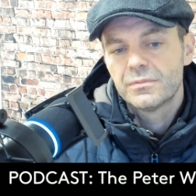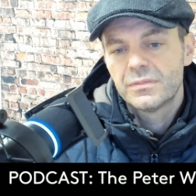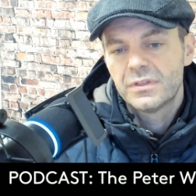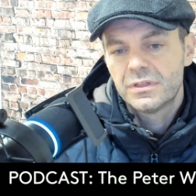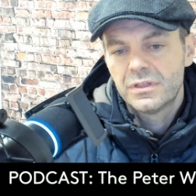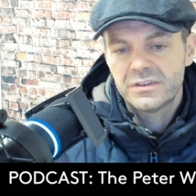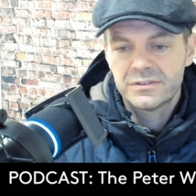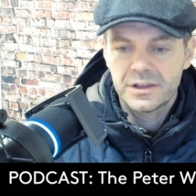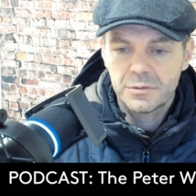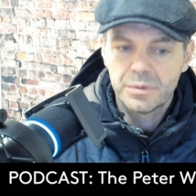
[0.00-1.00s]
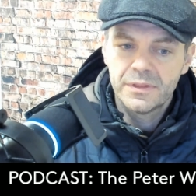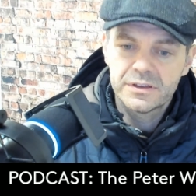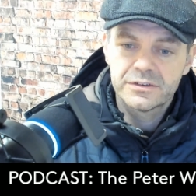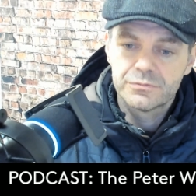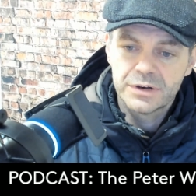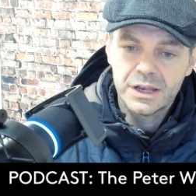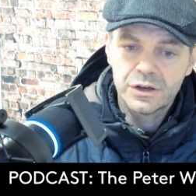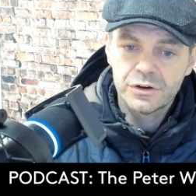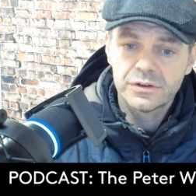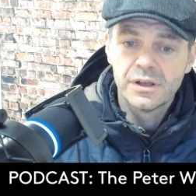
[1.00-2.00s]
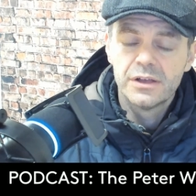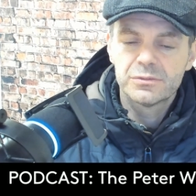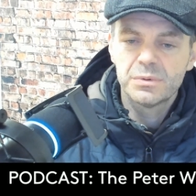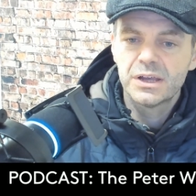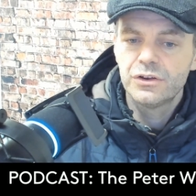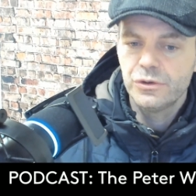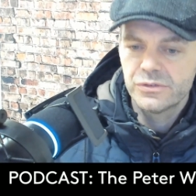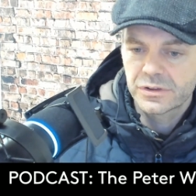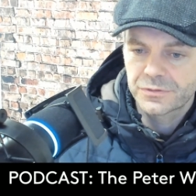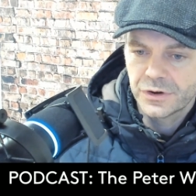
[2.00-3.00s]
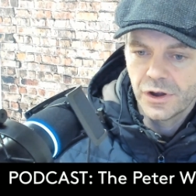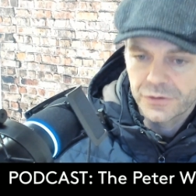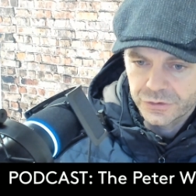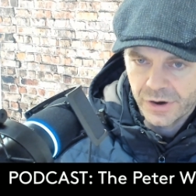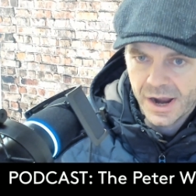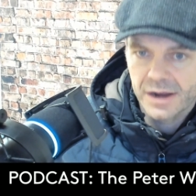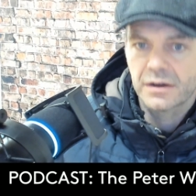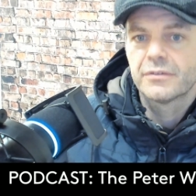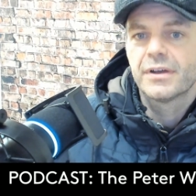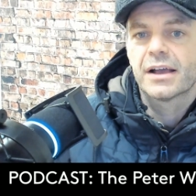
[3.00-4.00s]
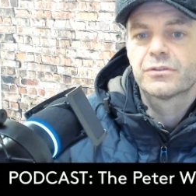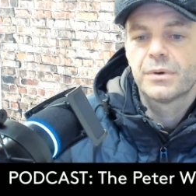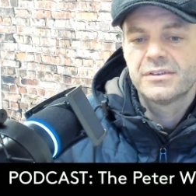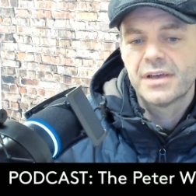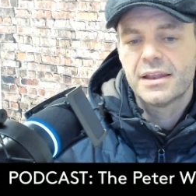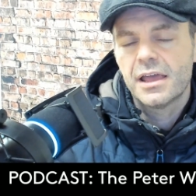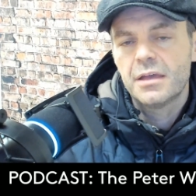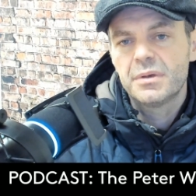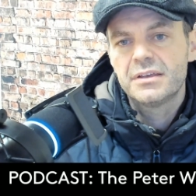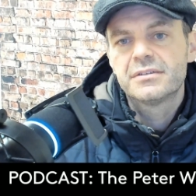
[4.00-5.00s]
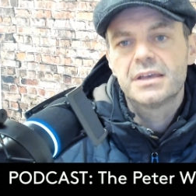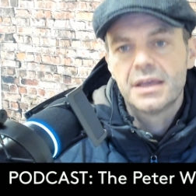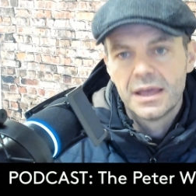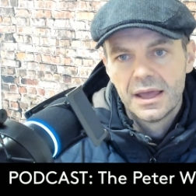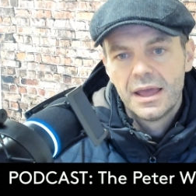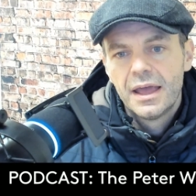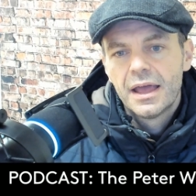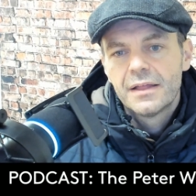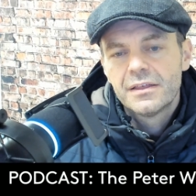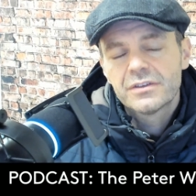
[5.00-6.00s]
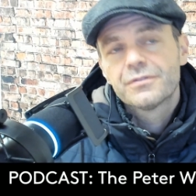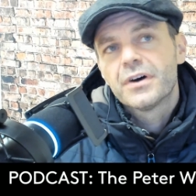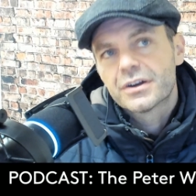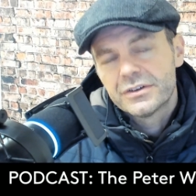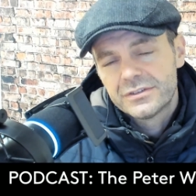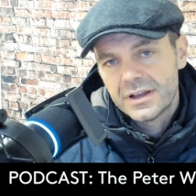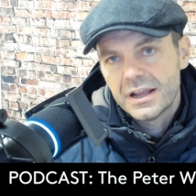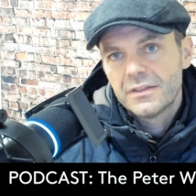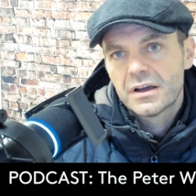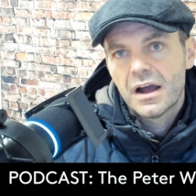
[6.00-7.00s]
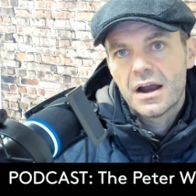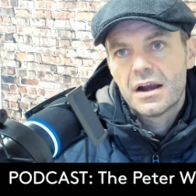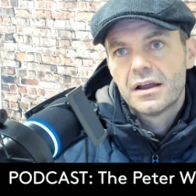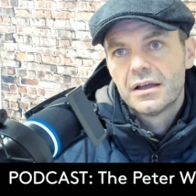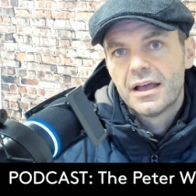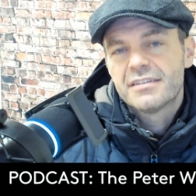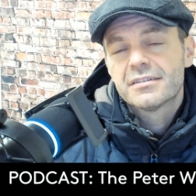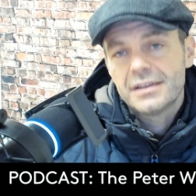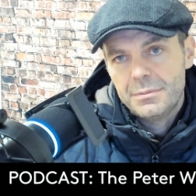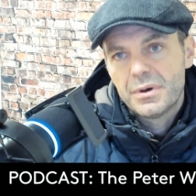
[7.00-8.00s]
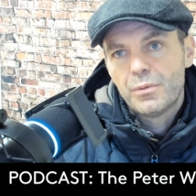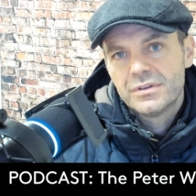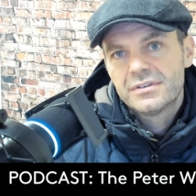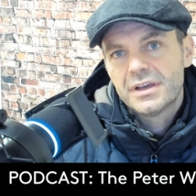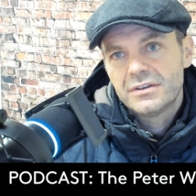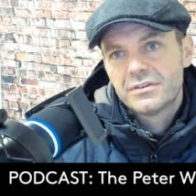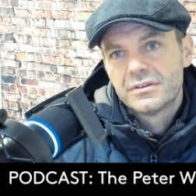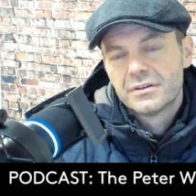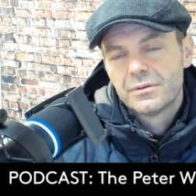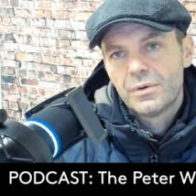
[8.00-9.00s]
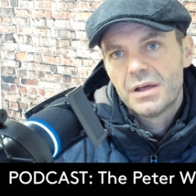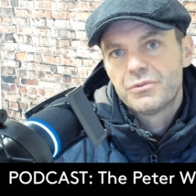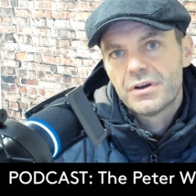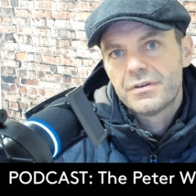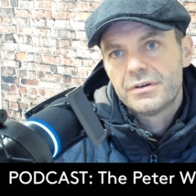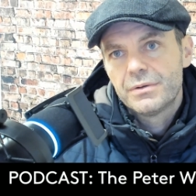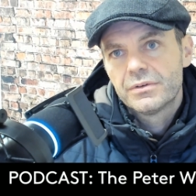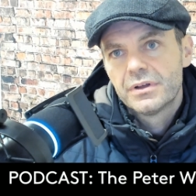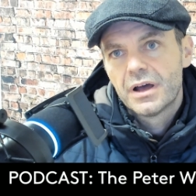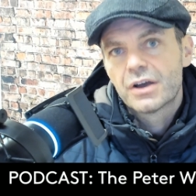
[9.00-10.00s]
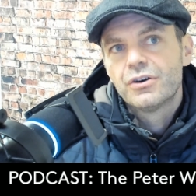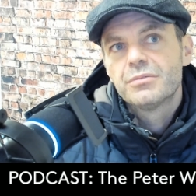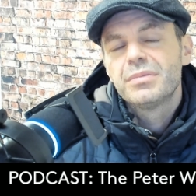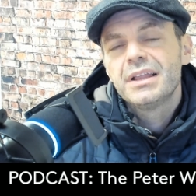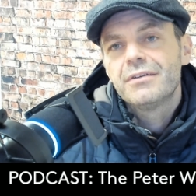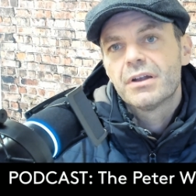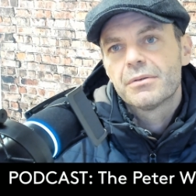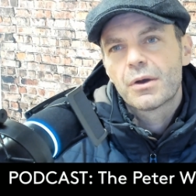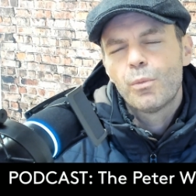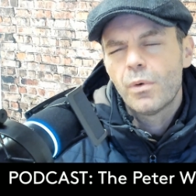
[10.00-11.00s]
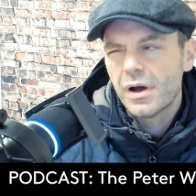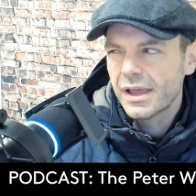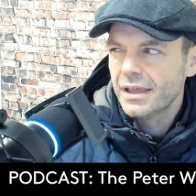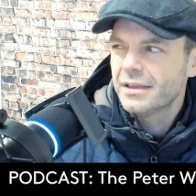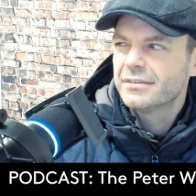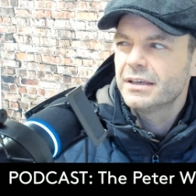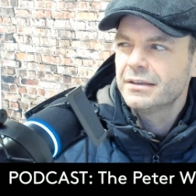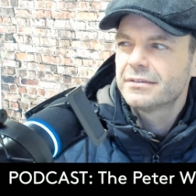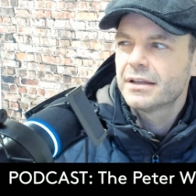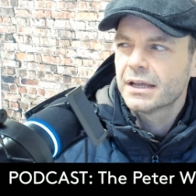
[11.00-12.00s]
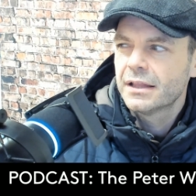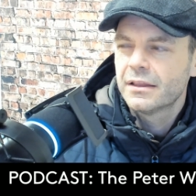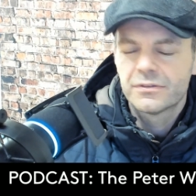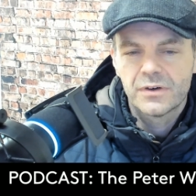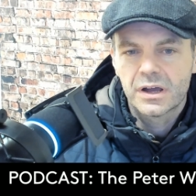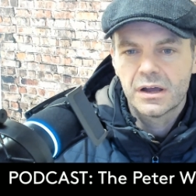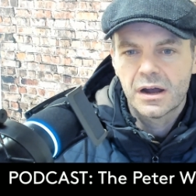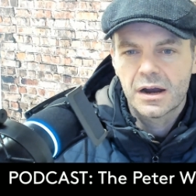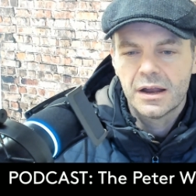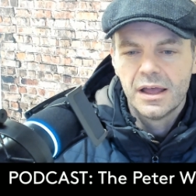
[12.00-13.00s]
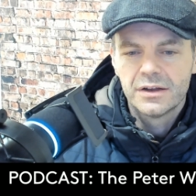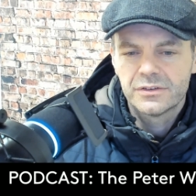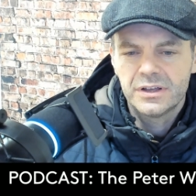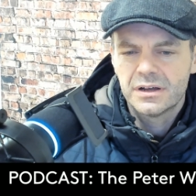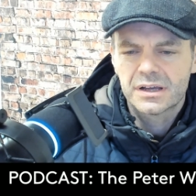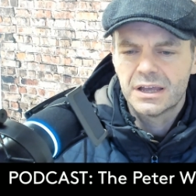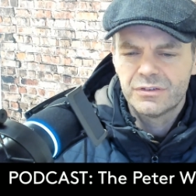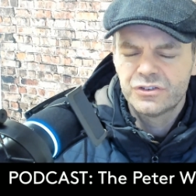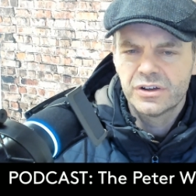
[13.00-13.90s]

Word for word: this setup on this is really good, so we could use this for another track or XYZ, ABC. This fucker's sitting in the car, asleep at one stage when I'm driving around. I couldn't believe it. I was like, why is he sitting in this fucking car? Does he not give a shit?